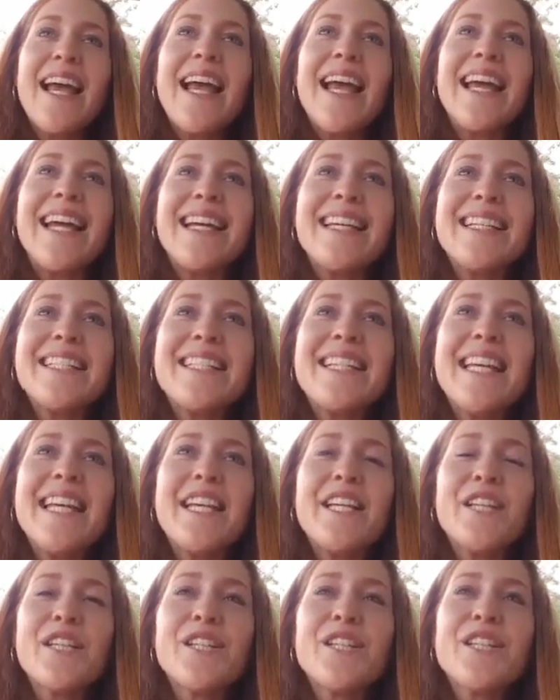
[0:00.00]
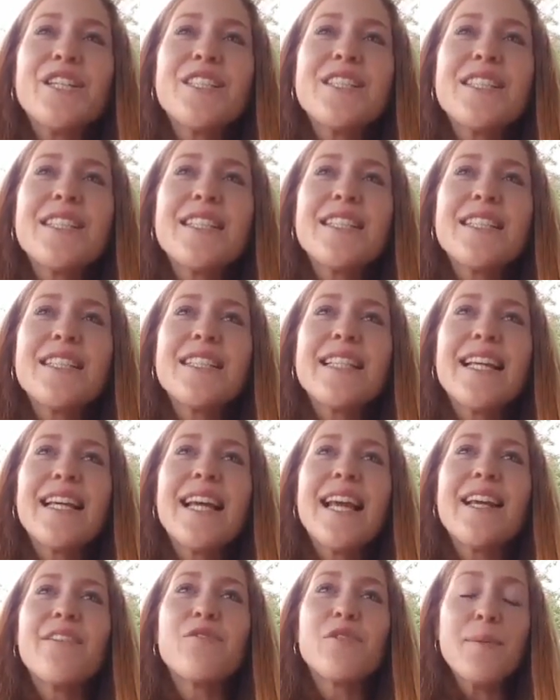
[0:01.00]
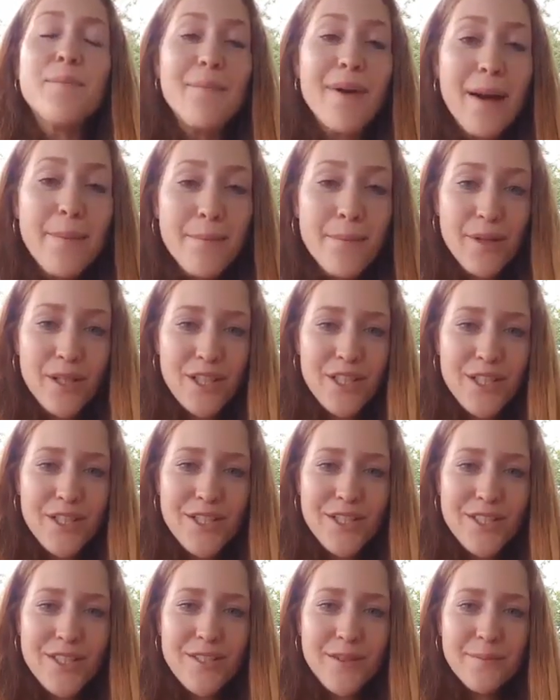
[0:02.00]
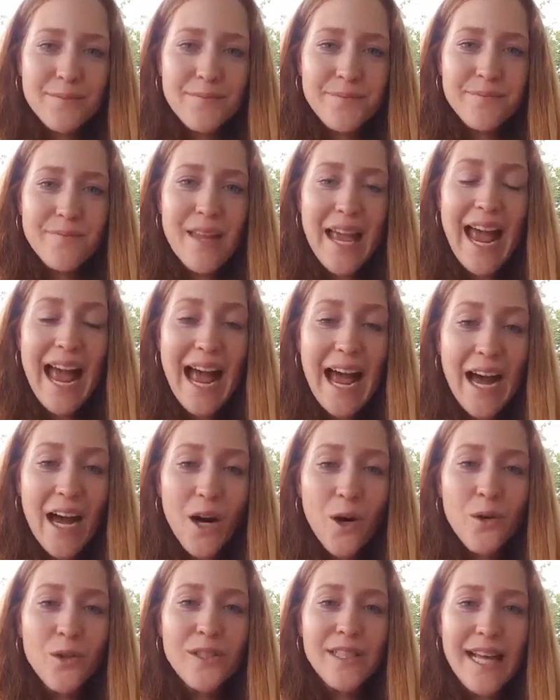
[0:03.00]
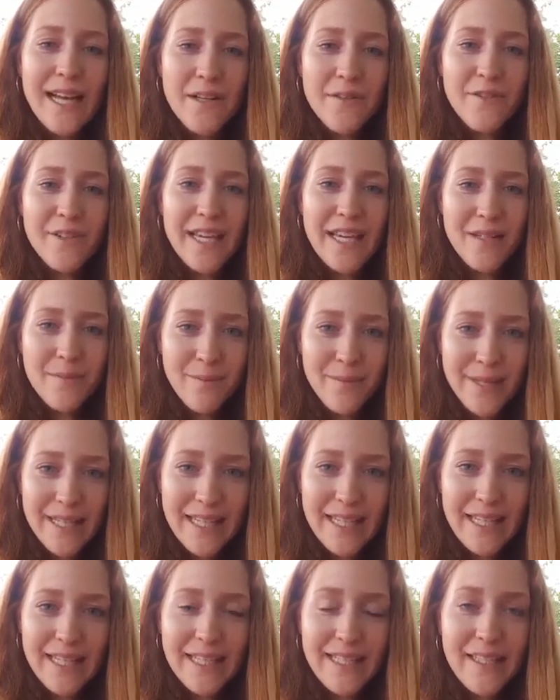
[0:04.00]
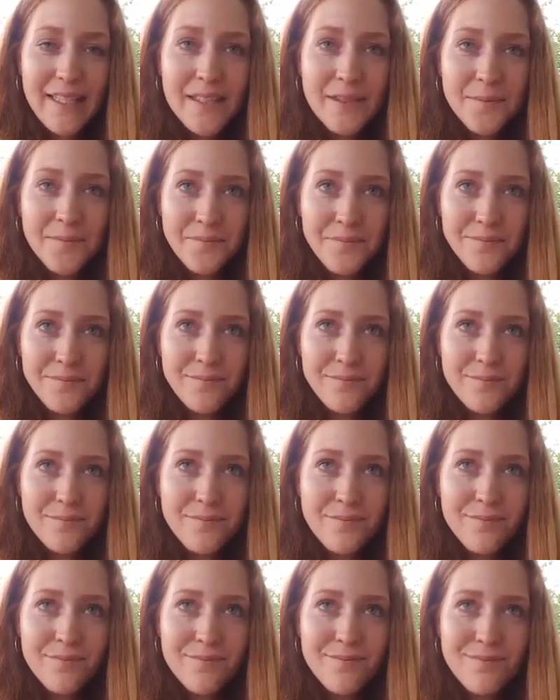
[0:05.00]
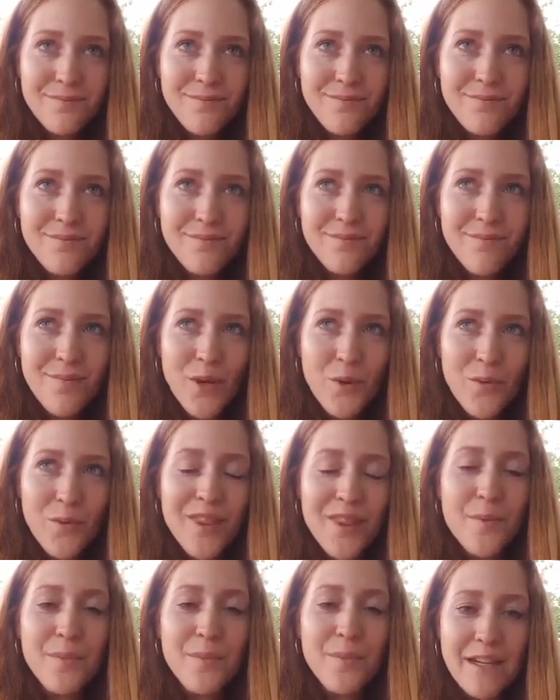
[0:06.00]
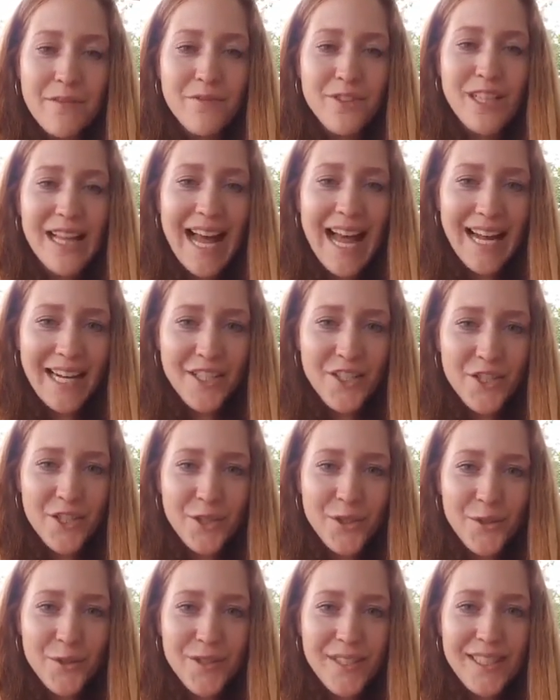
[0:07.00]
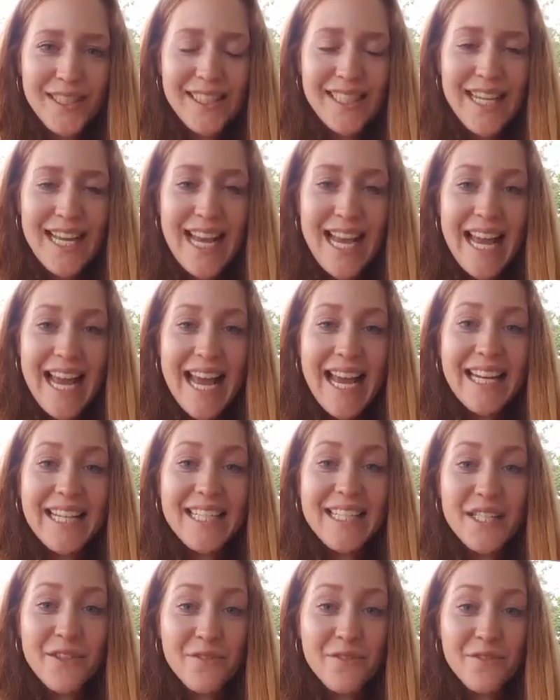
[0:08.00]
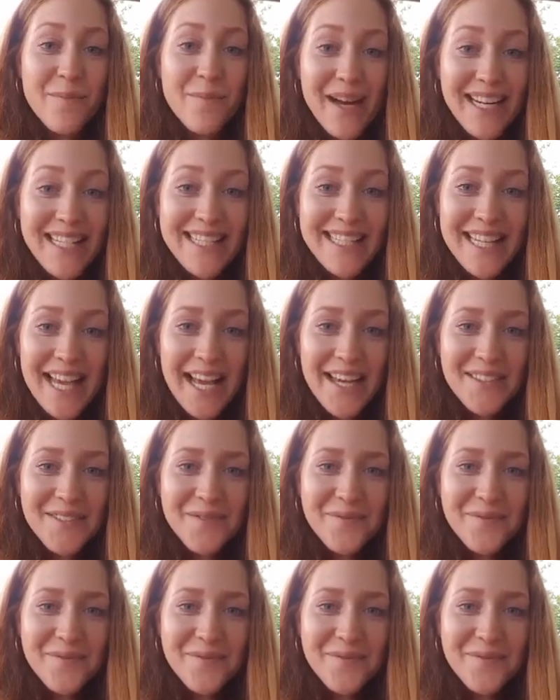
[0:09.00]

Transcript: And he learns and remembers how life can be with a playful attitude and a different mindset.